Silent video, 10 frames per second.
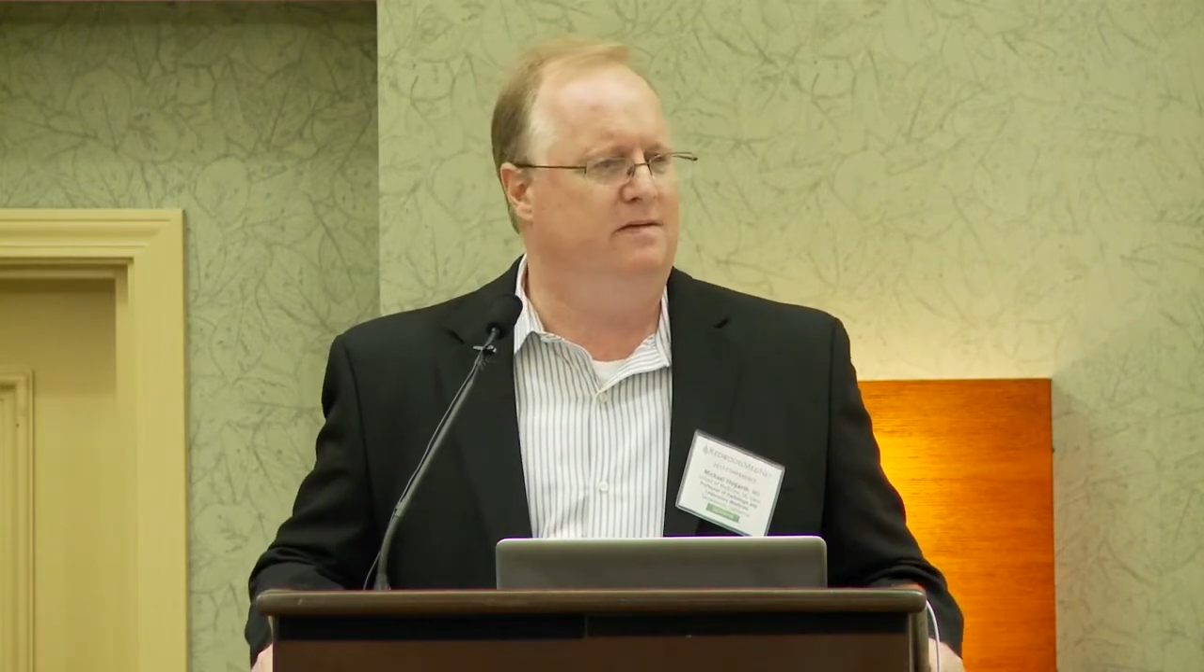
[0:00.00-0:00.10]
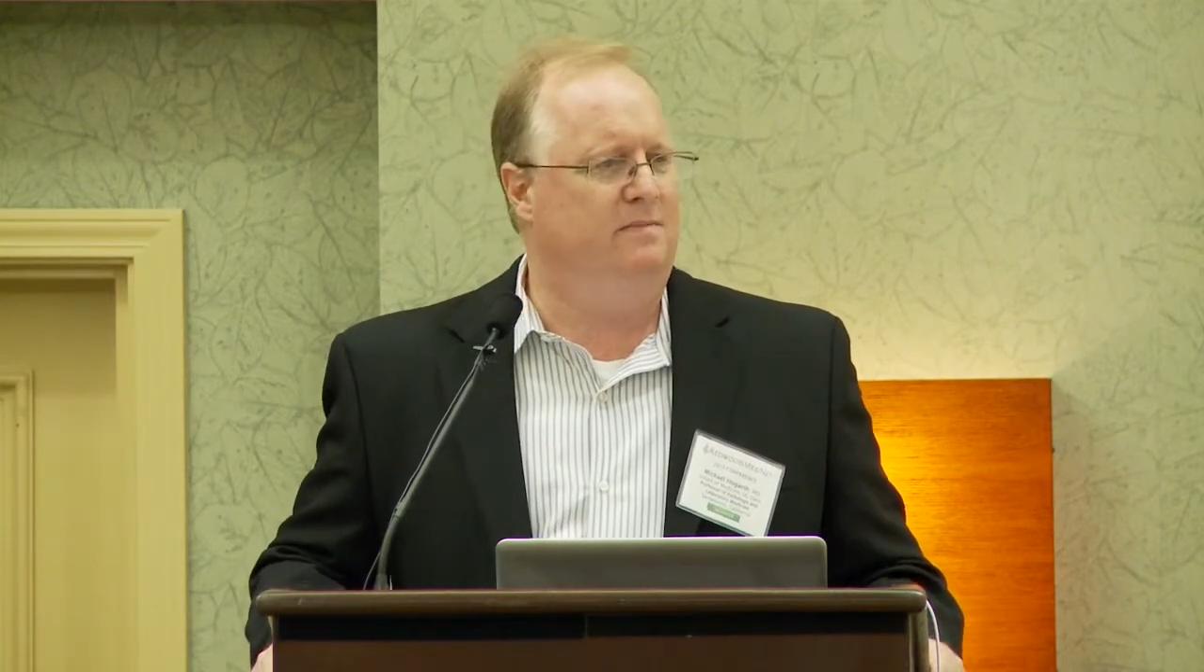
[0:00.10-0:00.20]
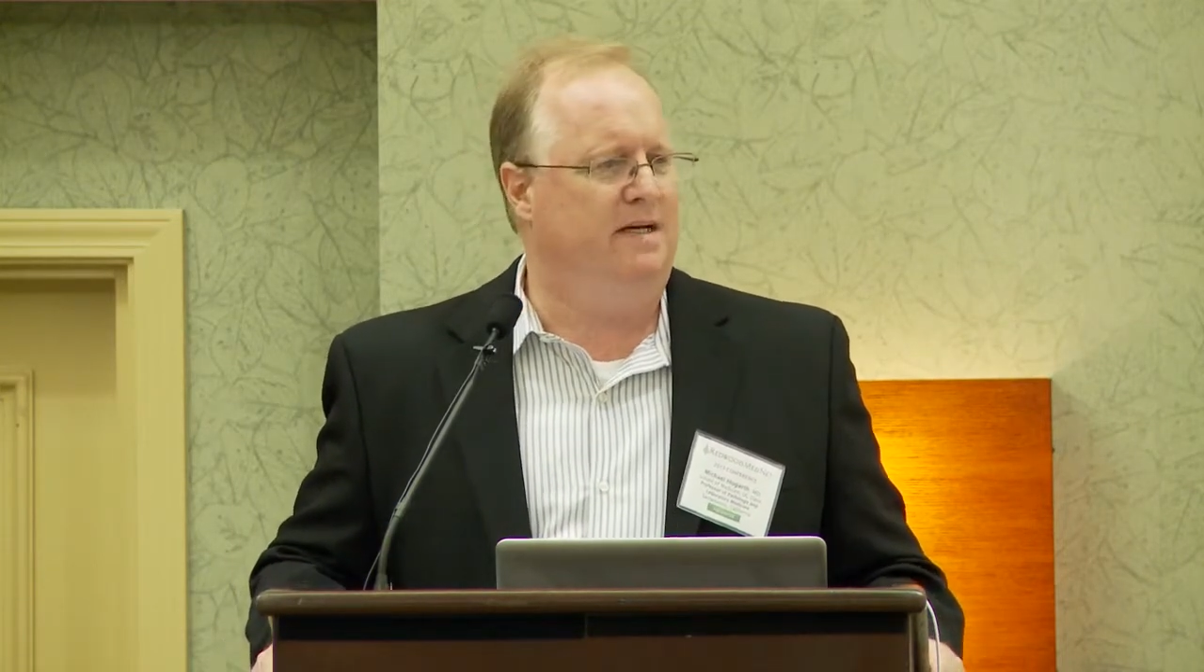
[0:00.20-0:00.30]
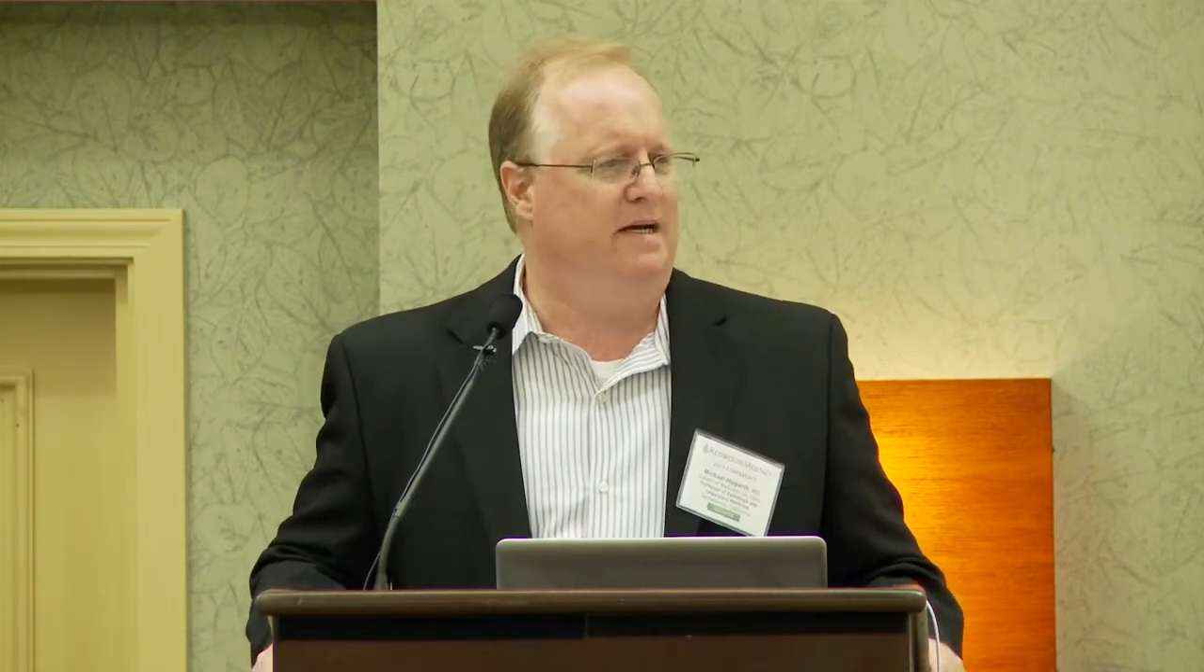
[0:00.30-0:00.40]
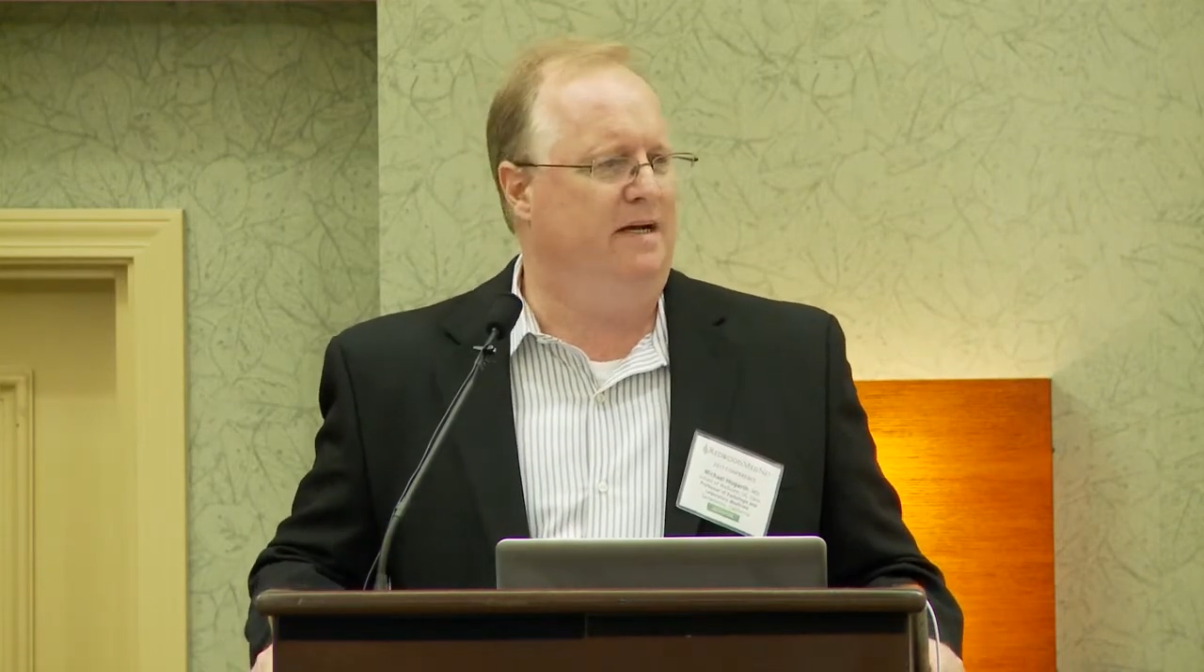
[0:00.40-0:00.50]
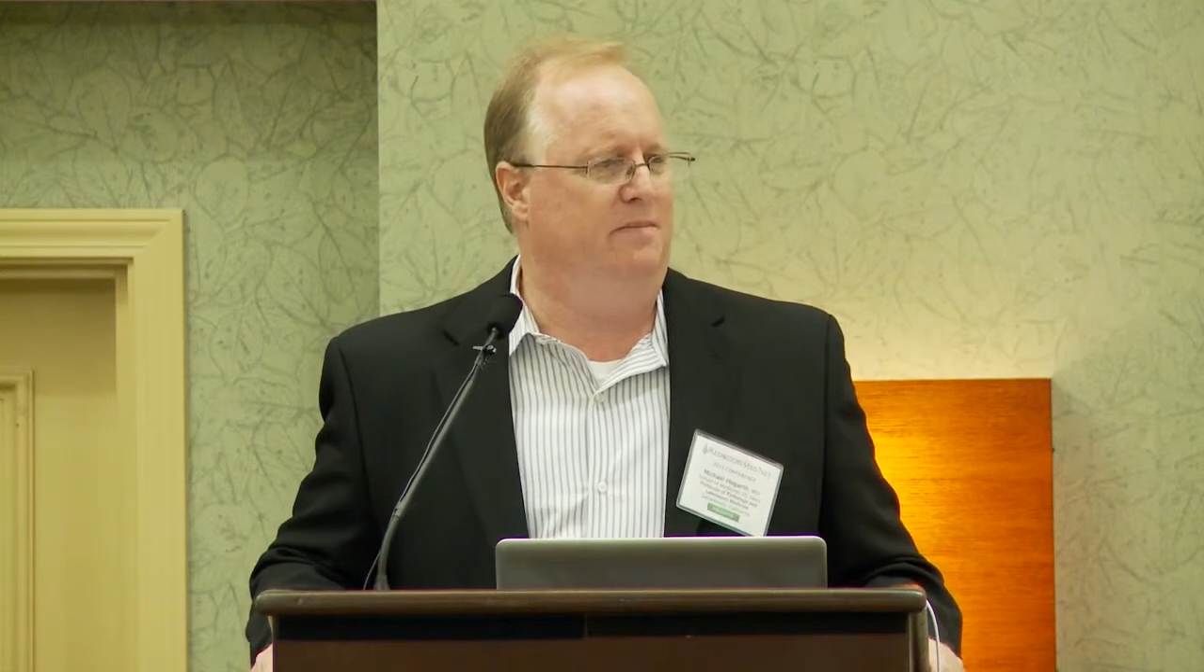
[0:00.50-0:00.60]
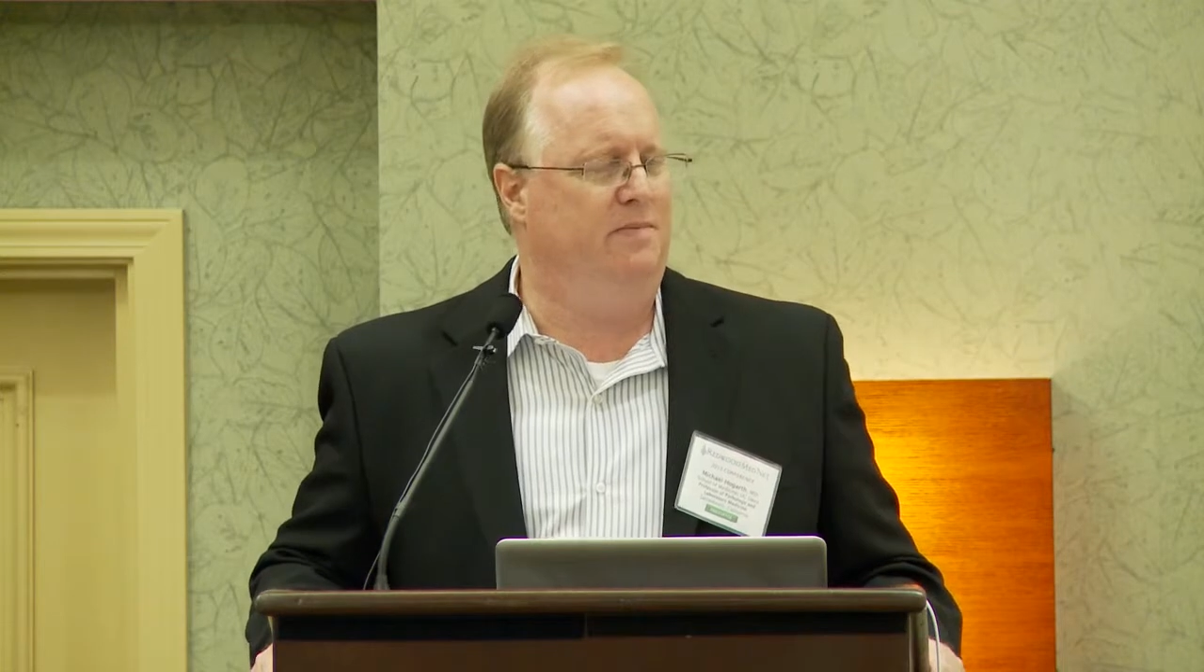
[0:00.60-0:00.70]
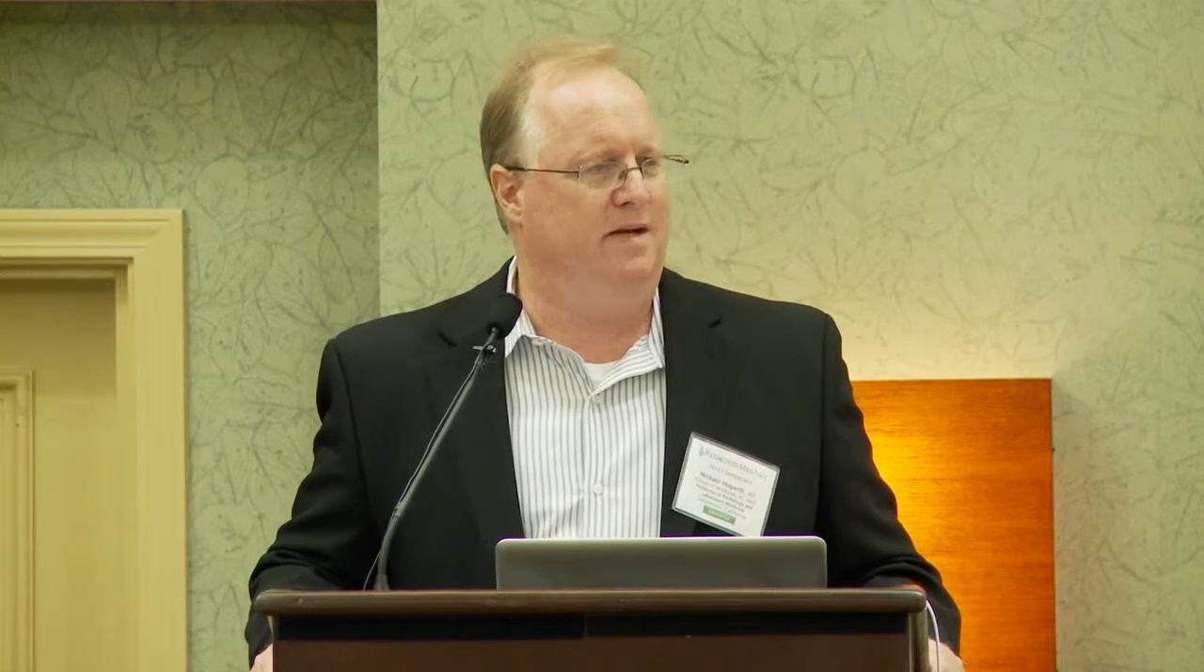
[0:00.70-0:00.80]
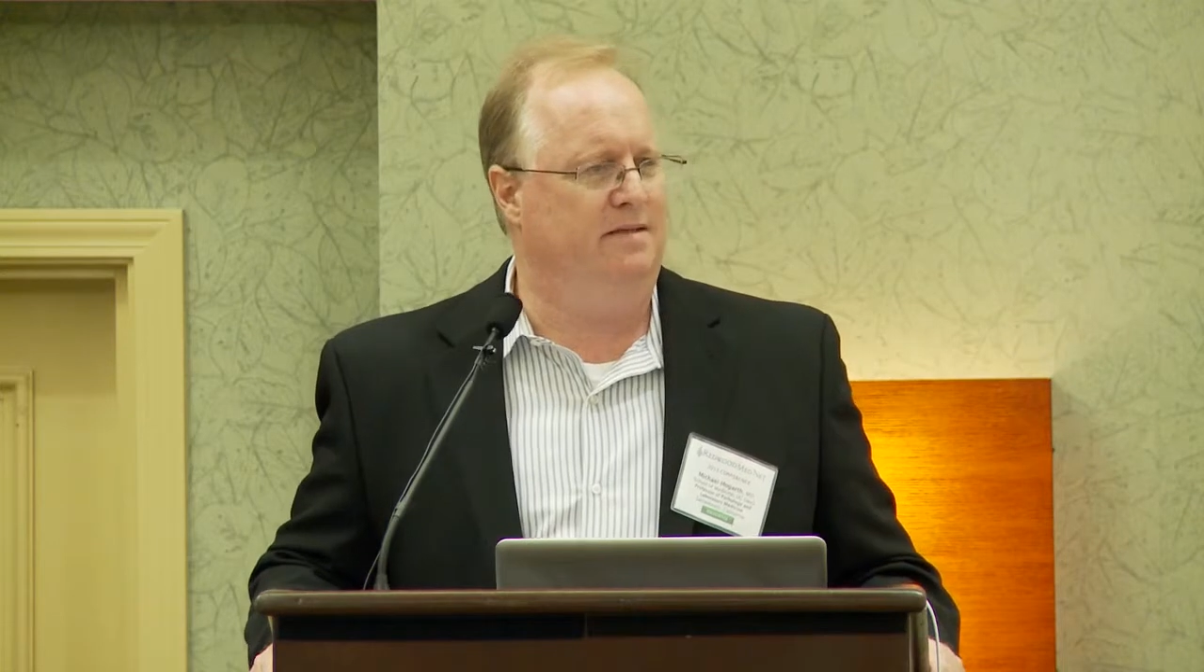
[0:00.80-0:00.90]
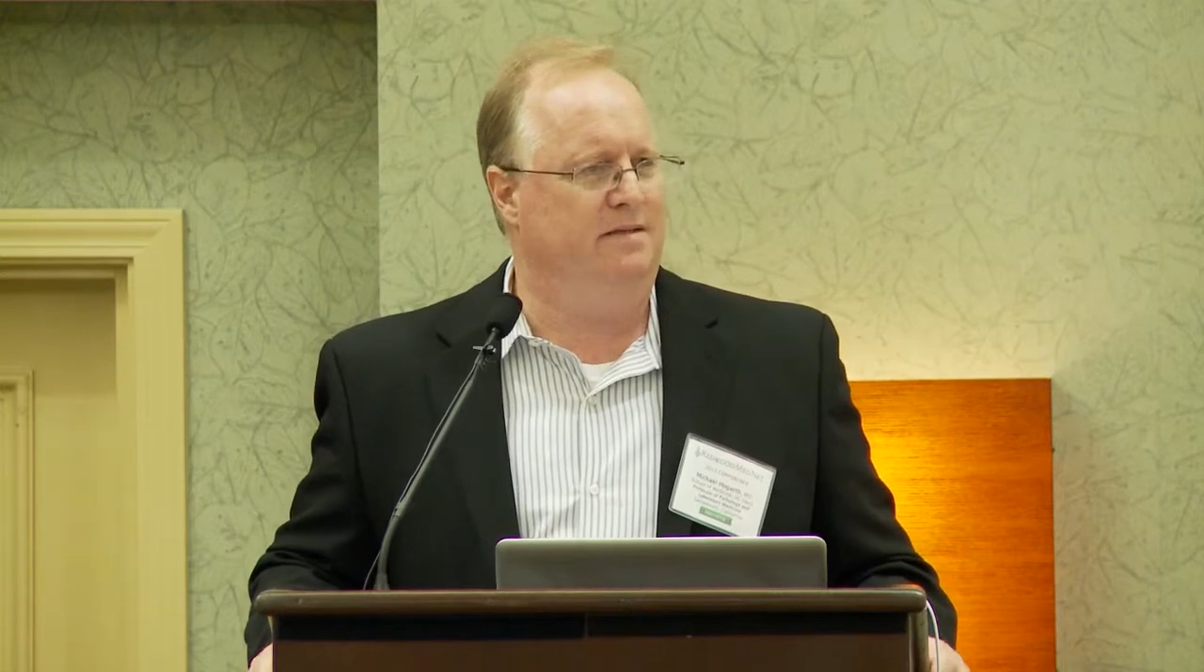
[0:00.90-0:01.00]
behind
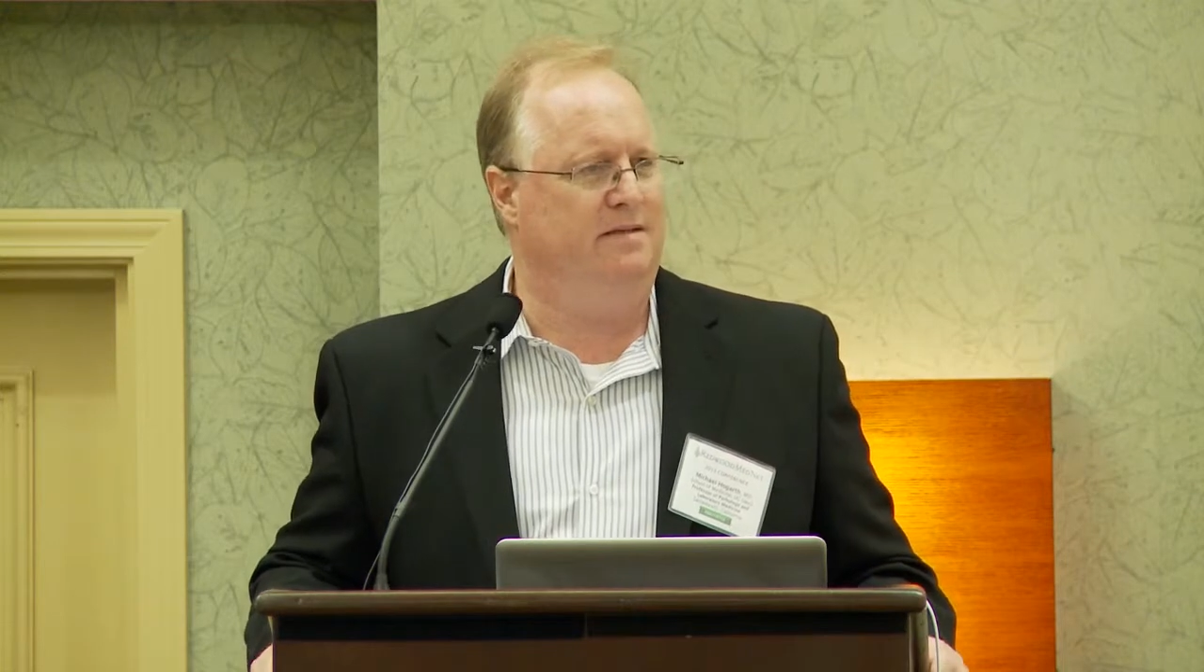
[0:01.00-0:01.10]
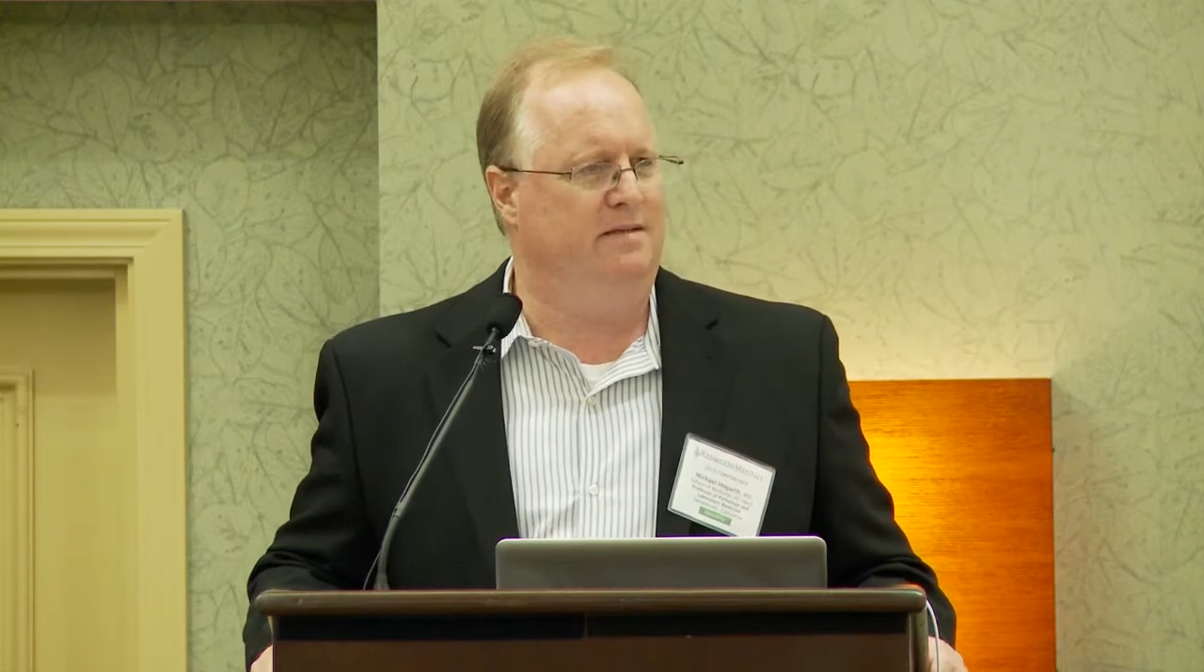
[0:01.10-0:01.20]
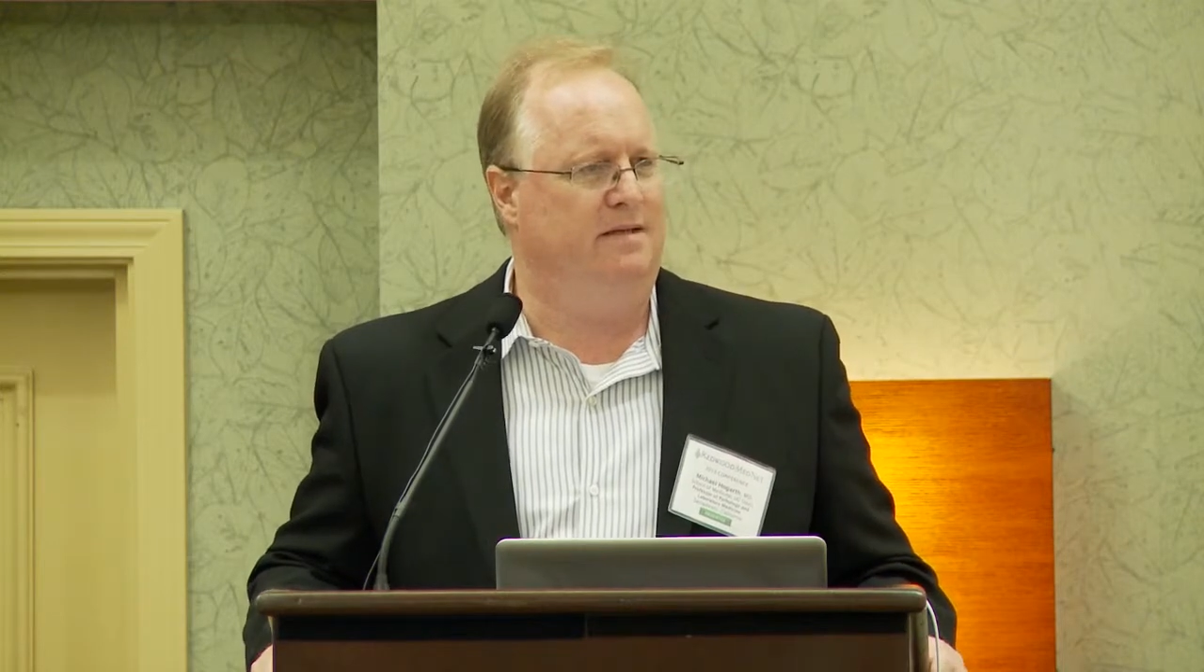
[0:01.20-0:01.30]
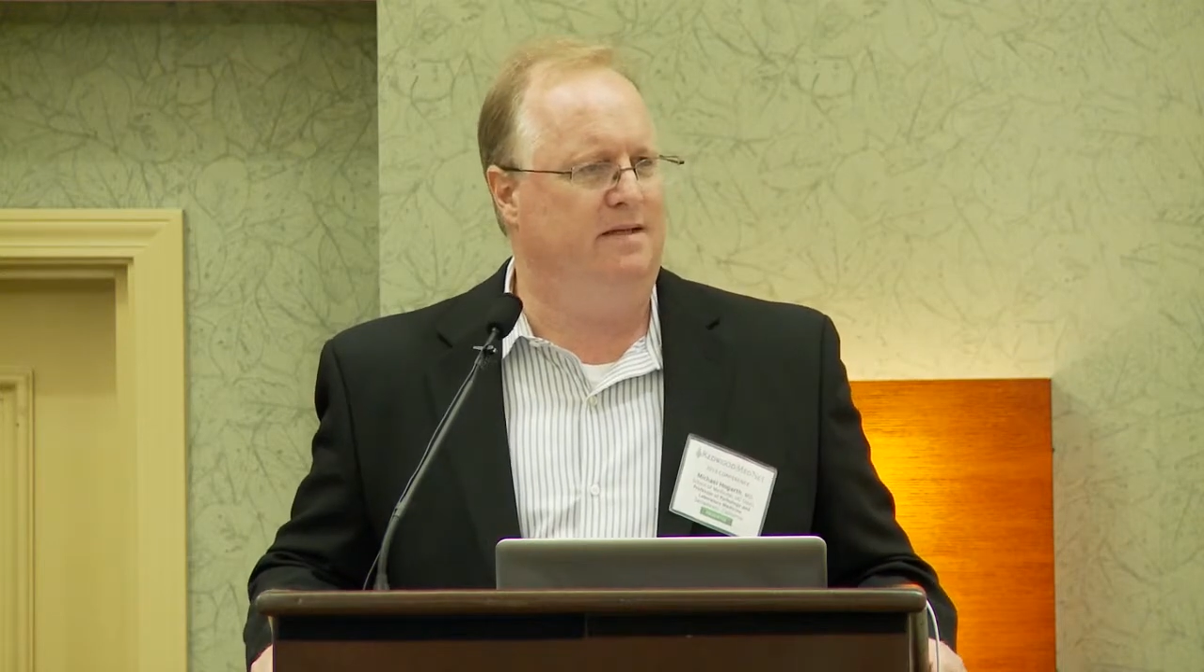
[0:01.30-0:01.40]
Project